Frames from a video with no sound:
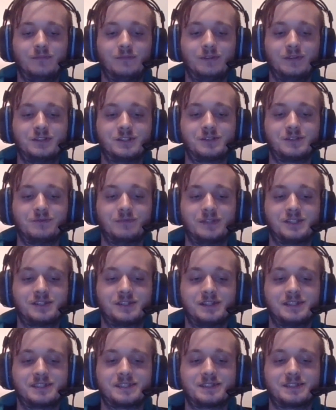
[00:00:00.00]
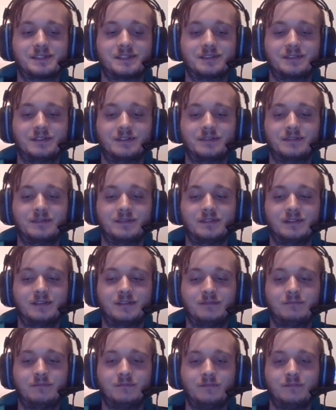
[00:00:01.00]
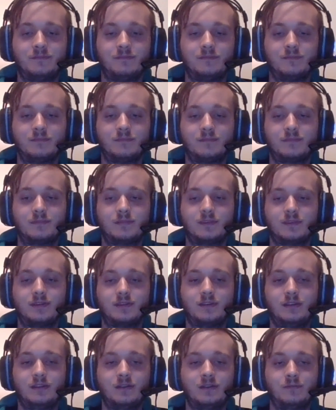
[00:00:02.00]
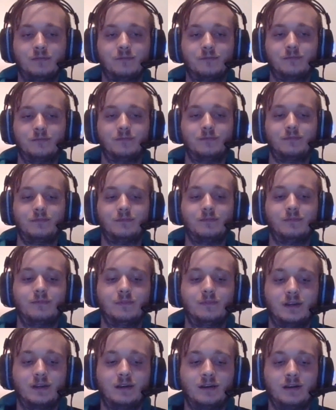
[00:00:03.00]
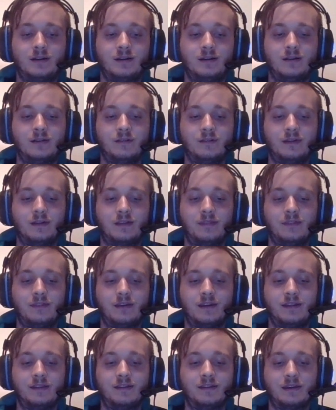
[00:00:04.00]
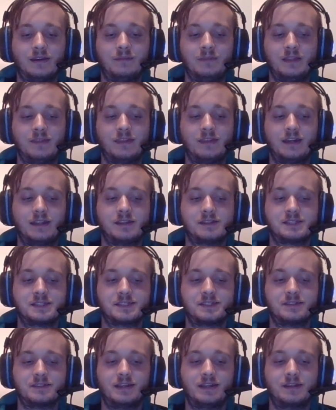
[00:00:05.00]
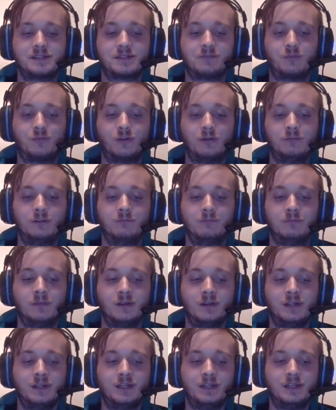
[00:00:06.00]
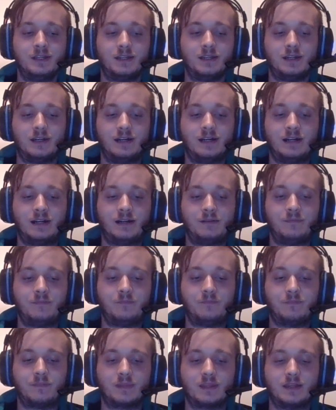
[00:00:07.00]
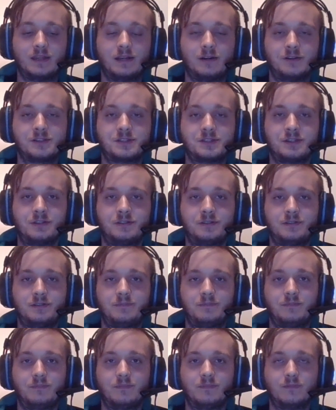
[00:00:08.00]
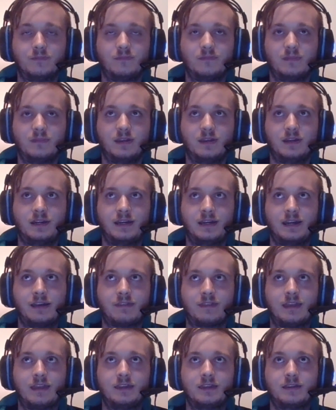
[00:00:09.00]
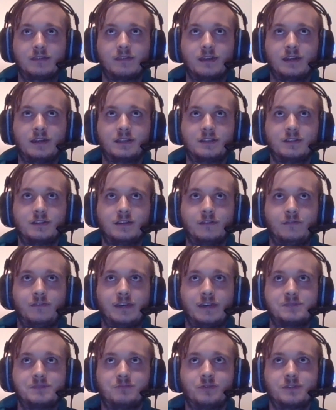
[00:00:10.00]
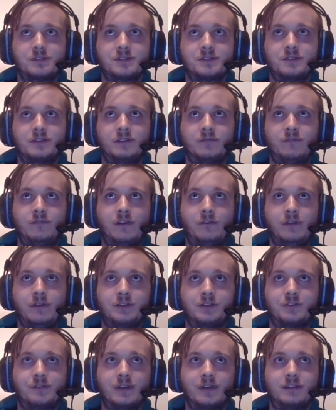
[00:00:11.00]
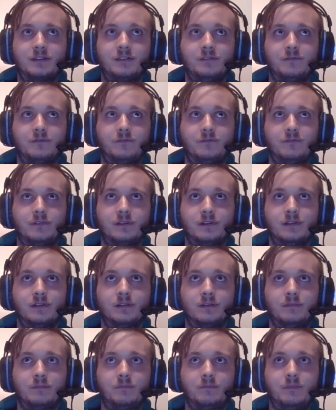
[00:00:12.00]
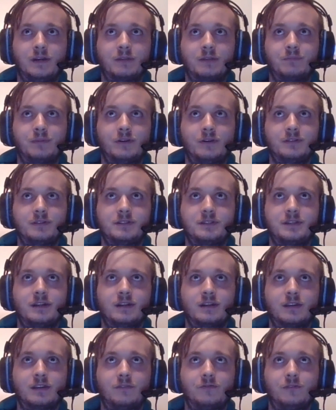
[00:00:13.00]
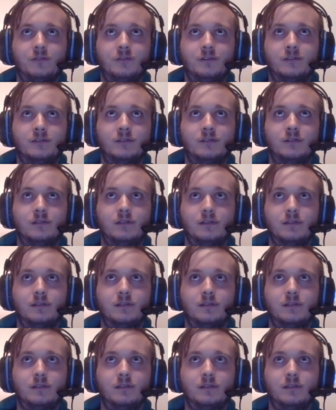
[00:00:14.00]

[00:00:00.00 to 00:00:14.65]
um, which which is uh, yeah uh, and and I mean that is that is a problem. Mm. Um, also, I, I, think that uh, Facebook is not a very attractive uh, bug bounty target for